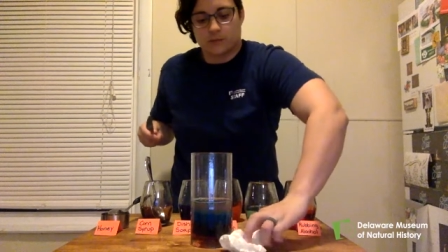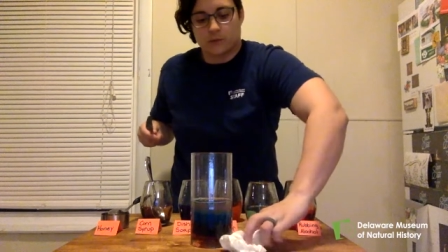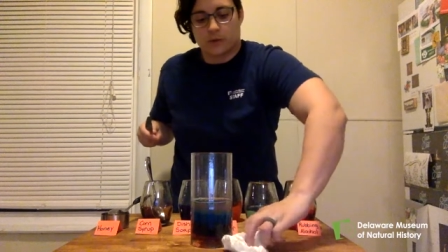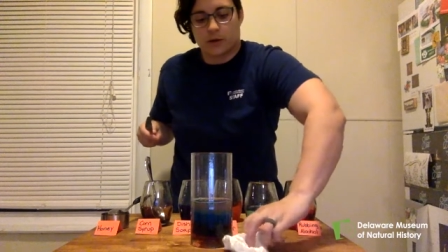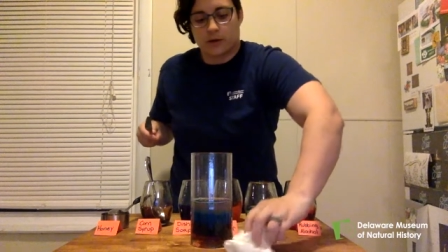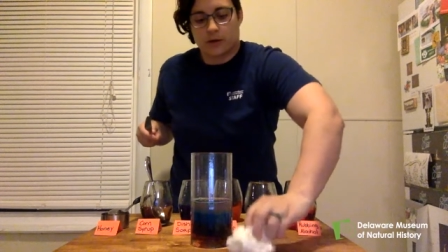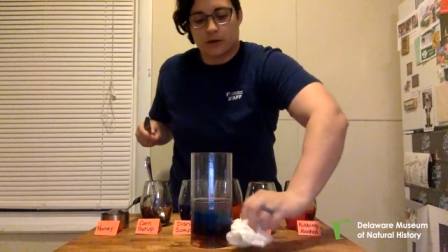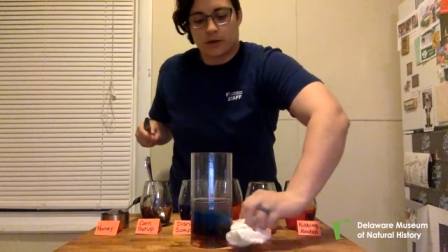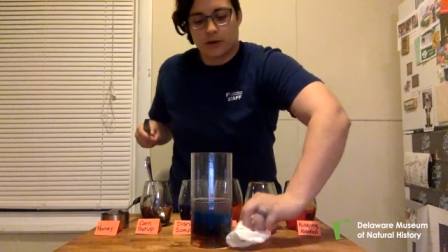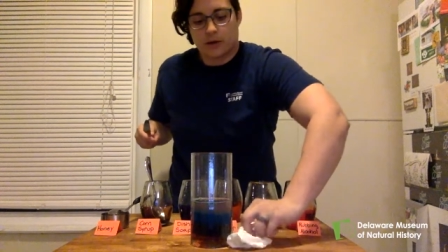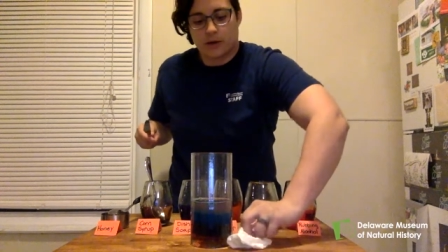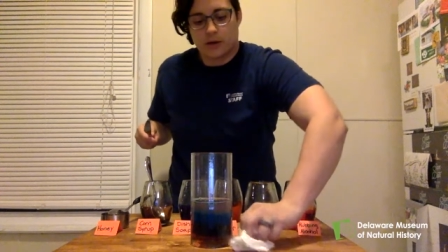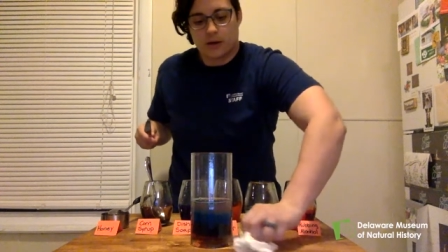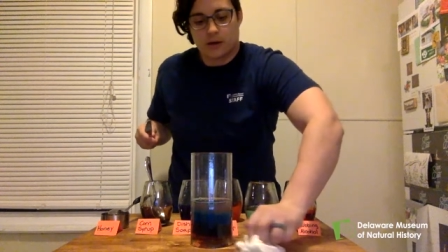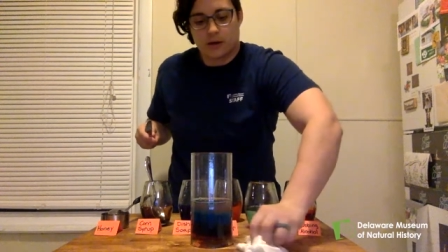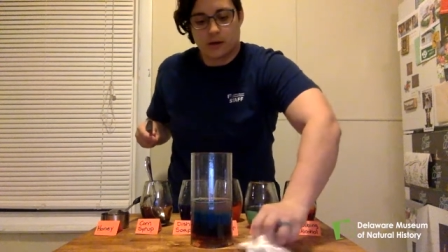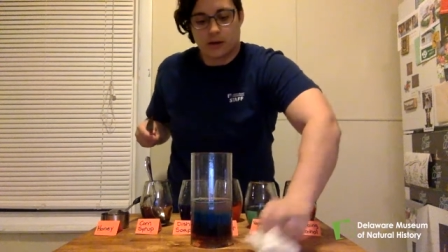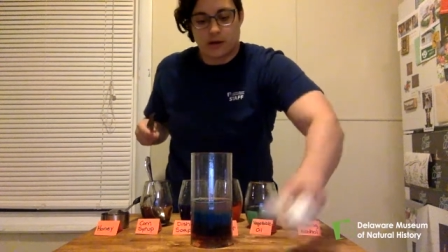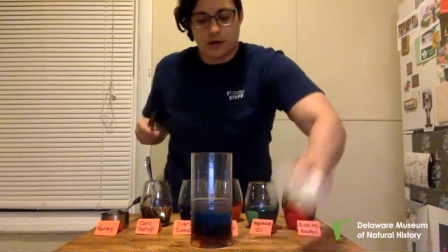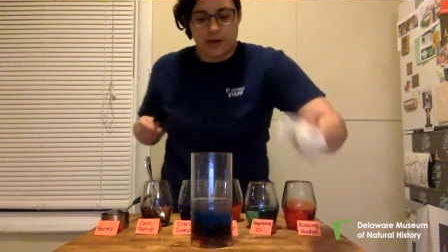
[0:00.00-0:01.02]
water.
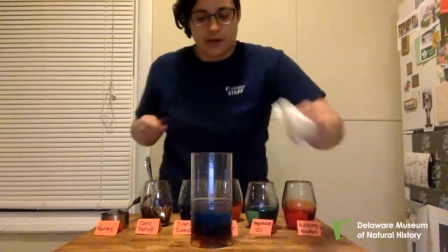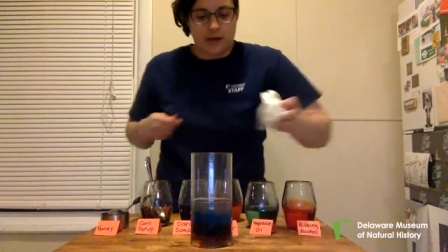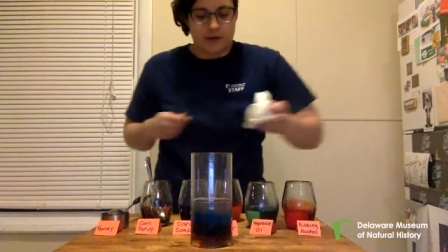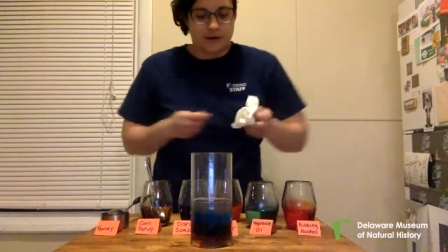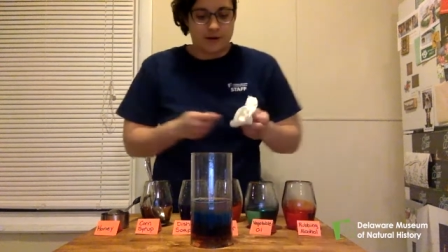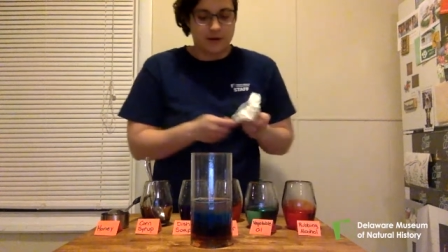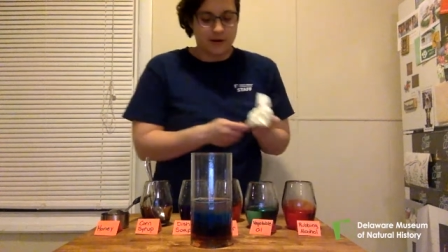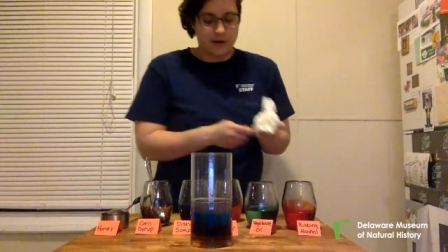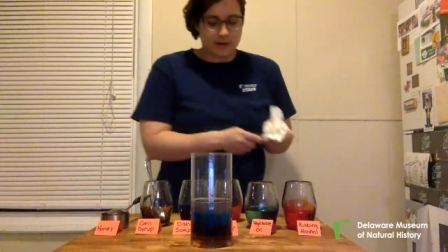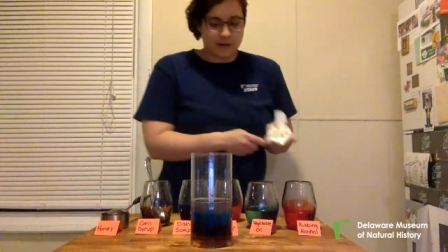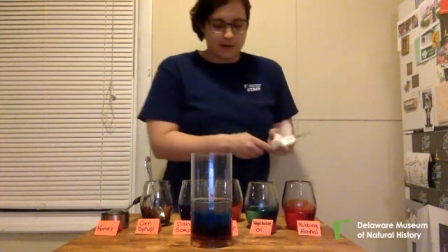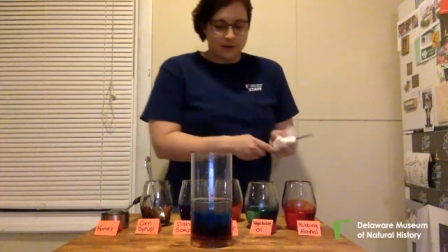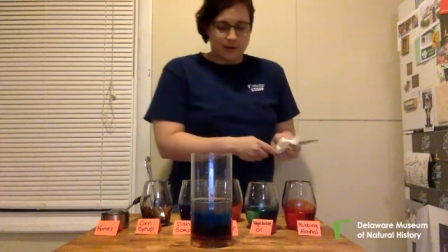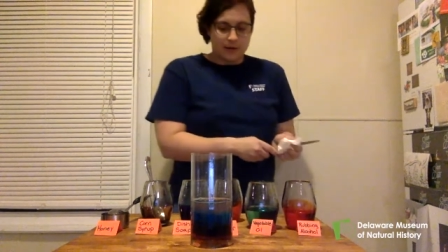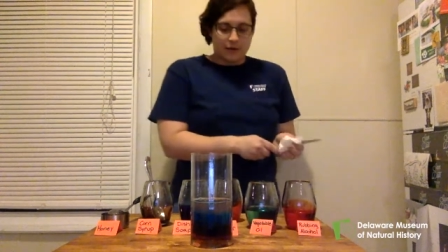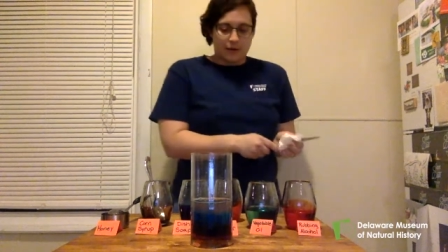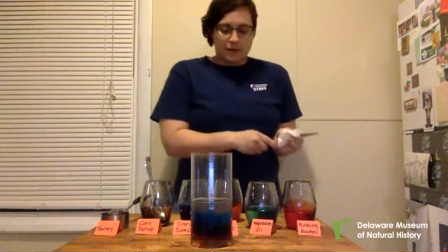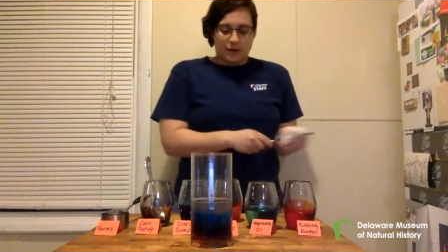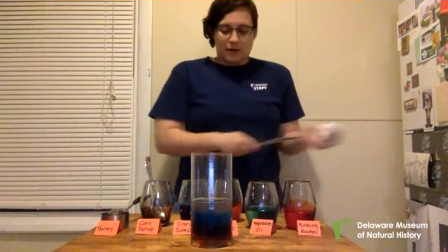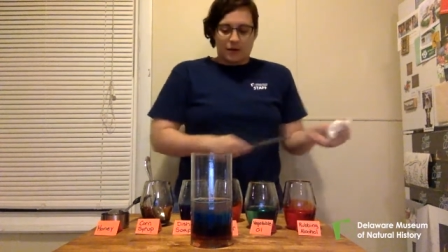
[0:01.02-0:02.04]
All right.
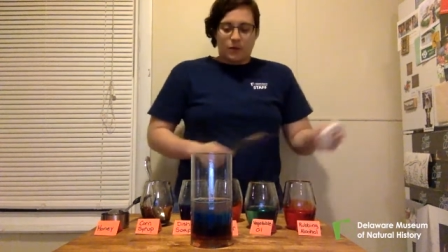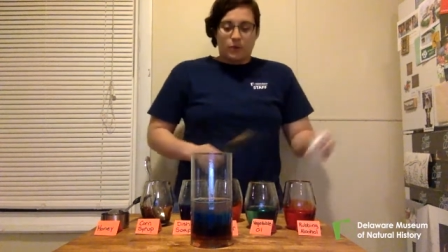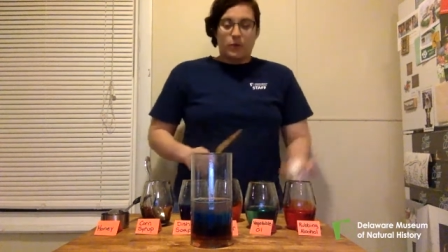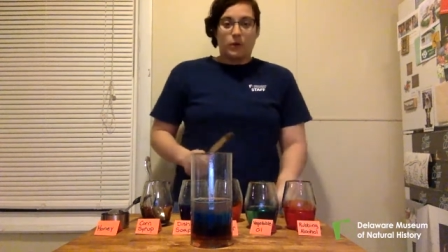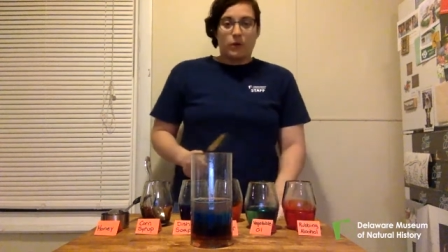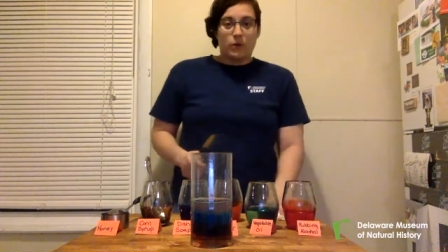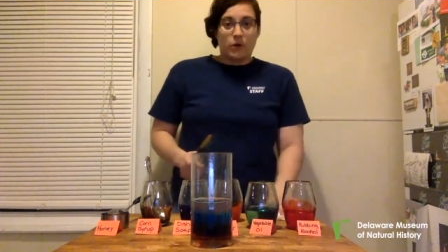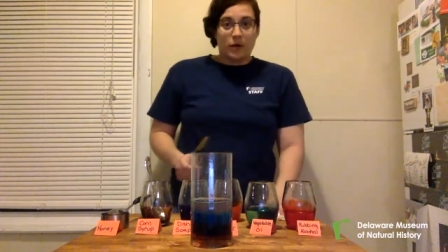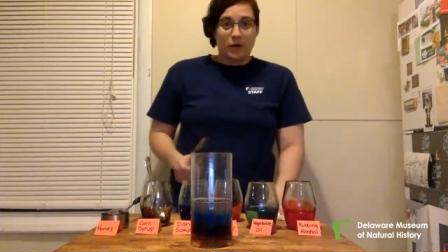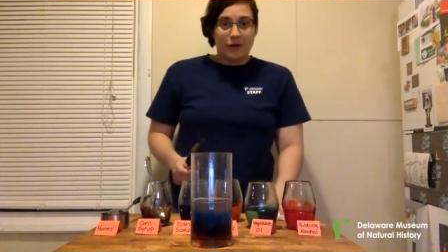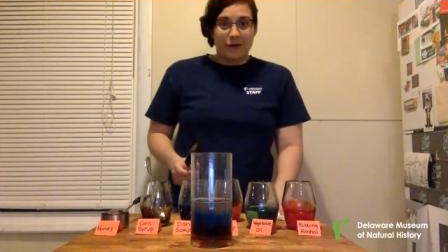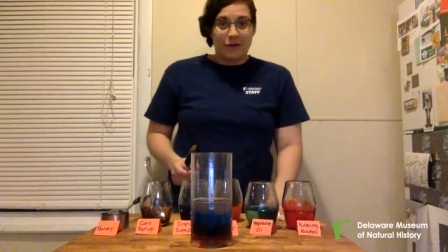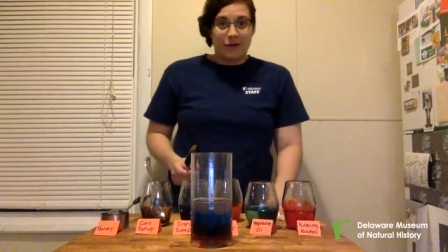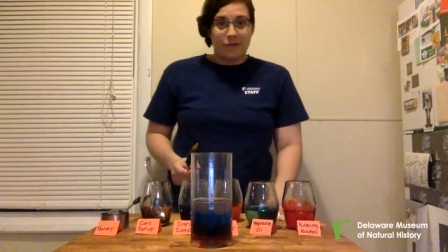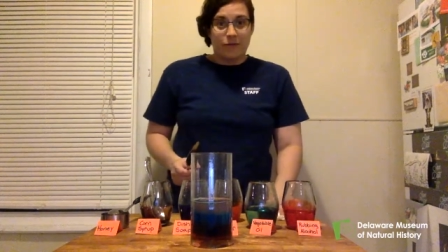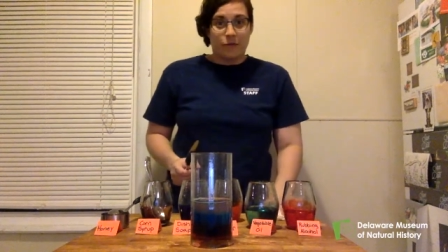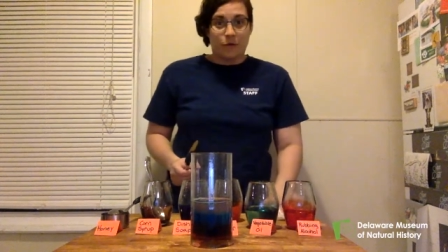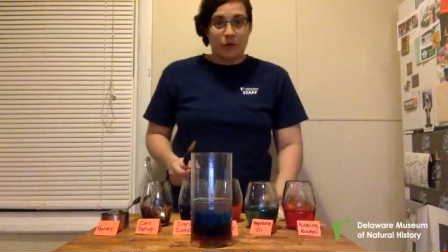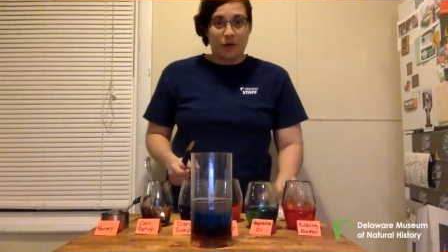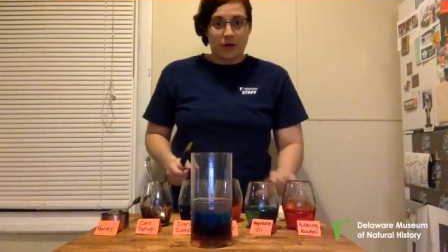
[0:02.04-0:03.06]
Woo!
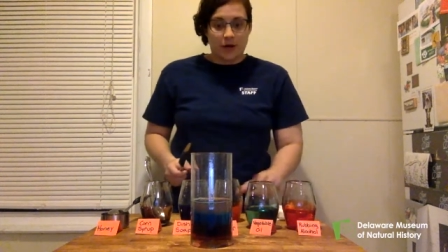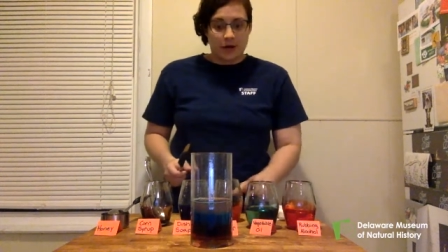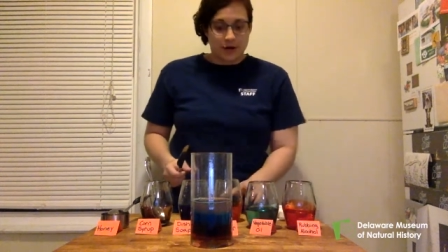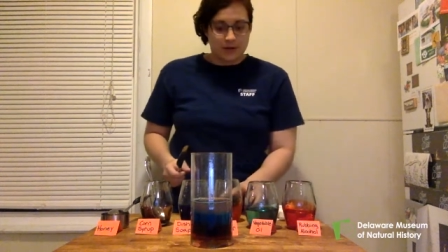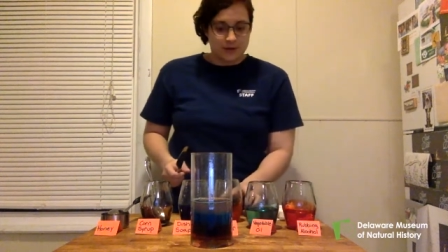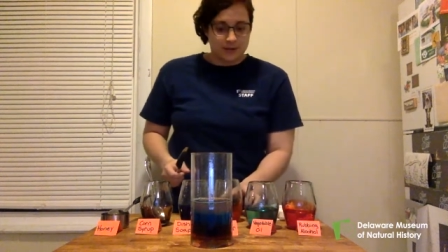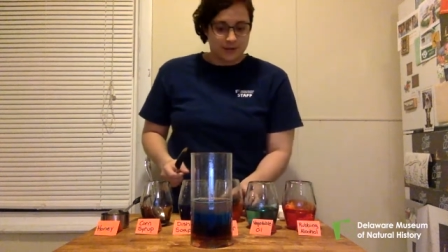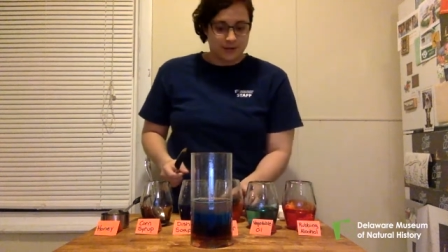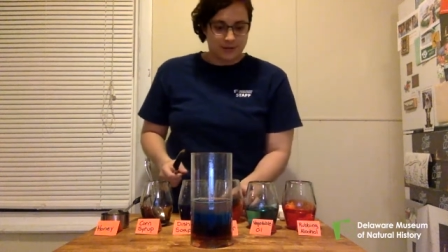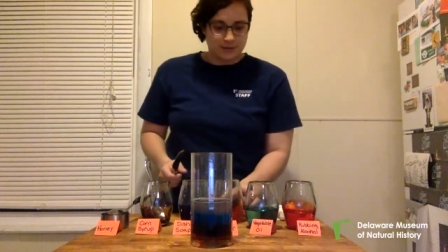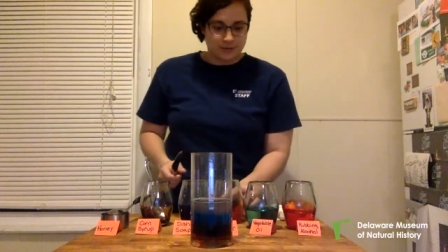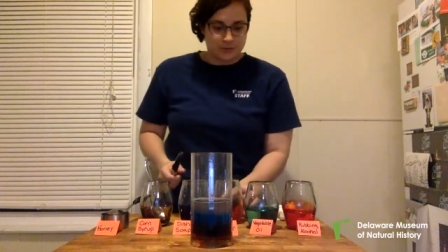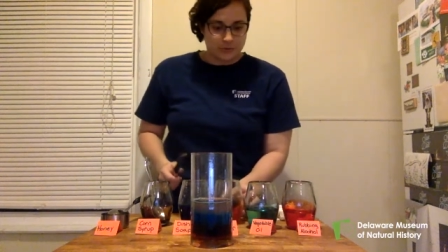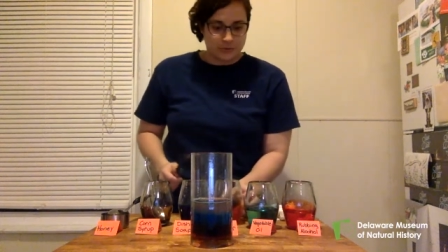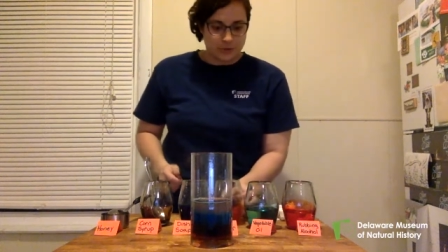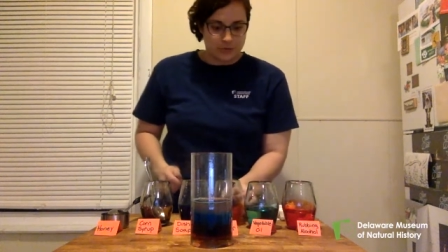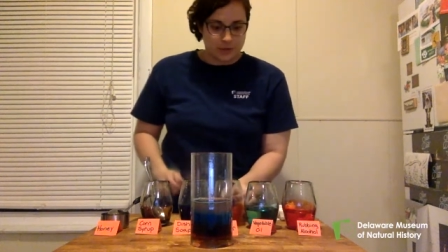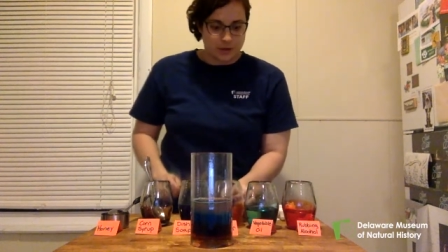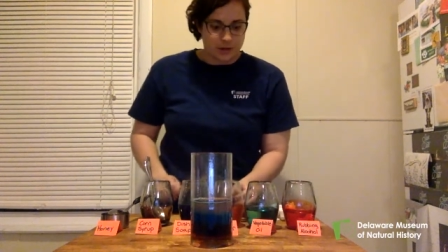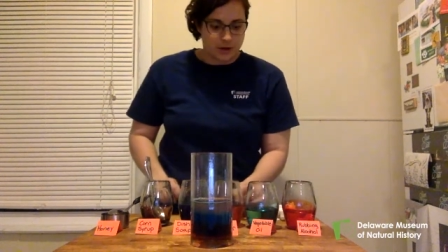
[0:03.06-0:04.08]
4 done, 2
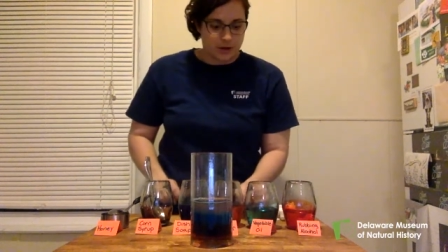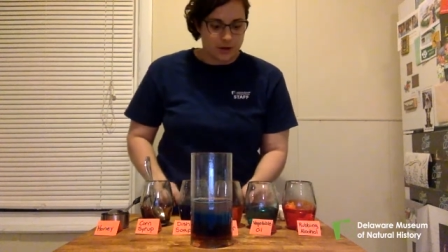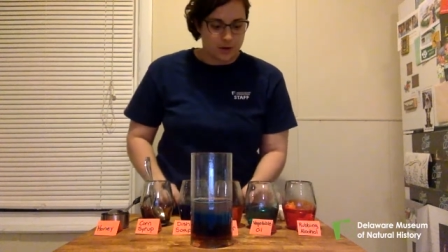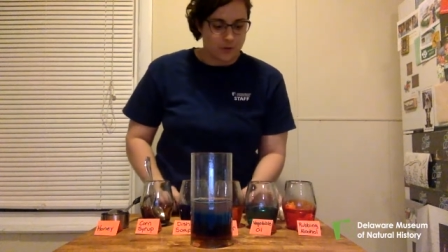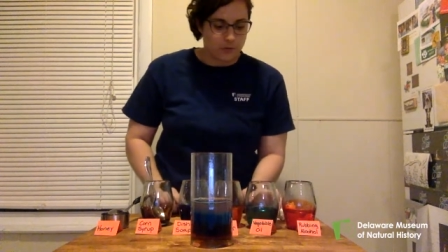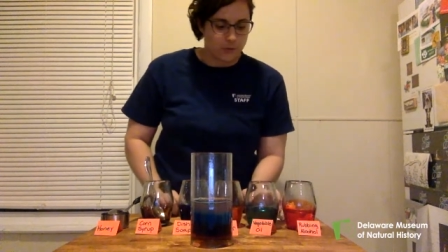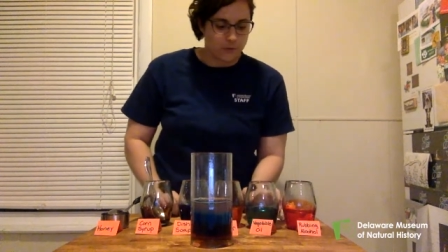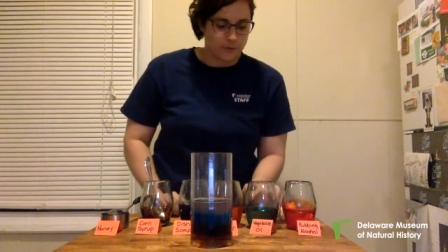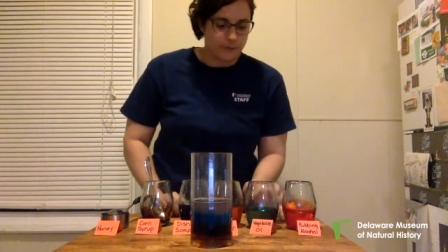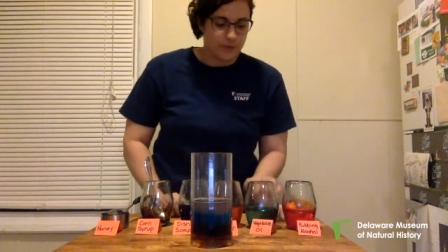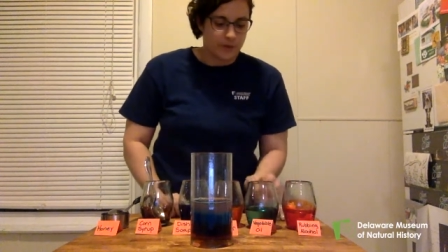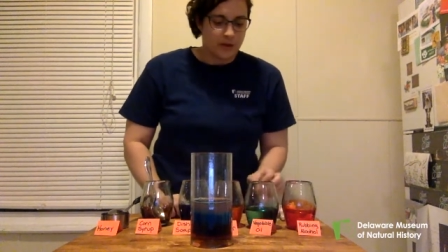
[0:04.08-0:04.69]
to go.